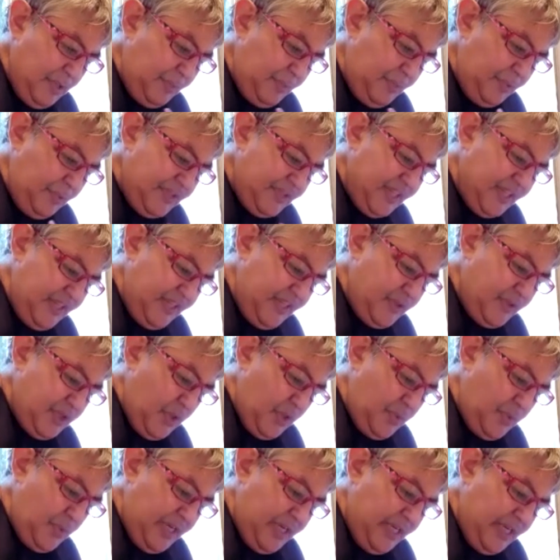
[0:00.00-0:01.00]
say you don't
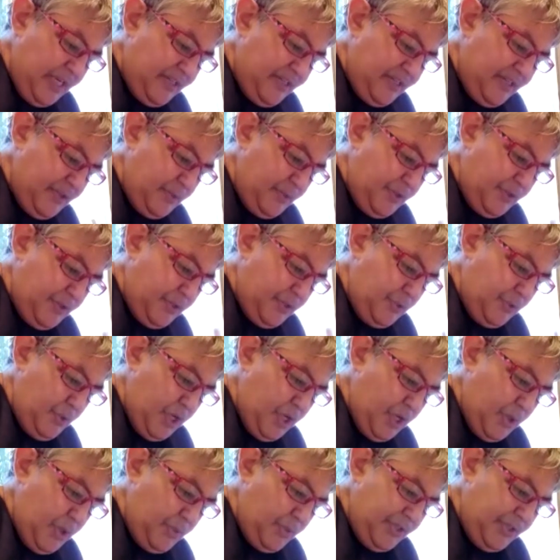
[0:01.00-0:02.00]
need to do 2
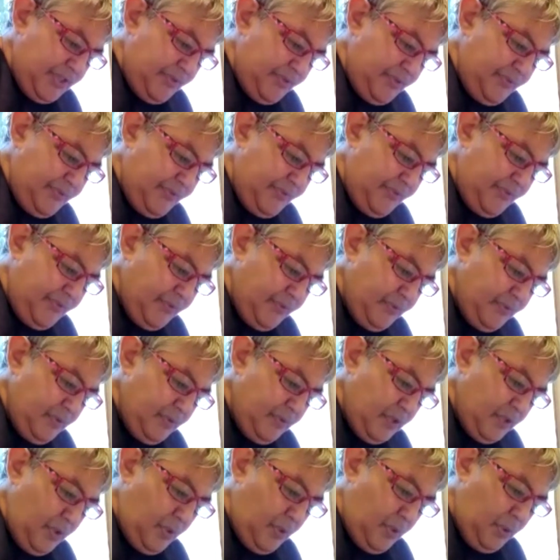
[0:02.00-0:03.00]
coats of
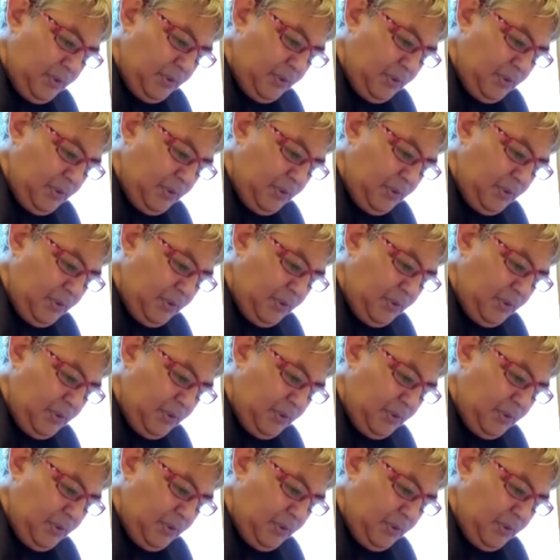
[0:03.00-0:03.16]
gold. I